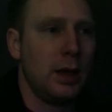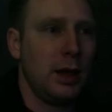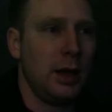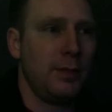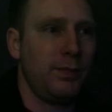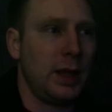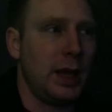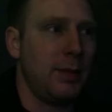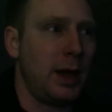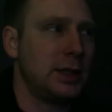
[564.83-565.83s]

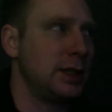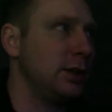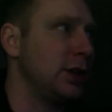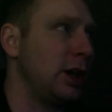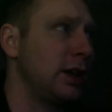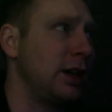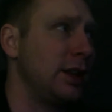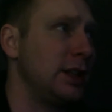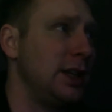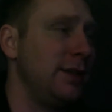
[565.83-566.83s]
Am I still talking on the
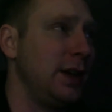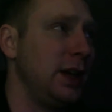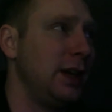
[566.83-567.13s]
TV?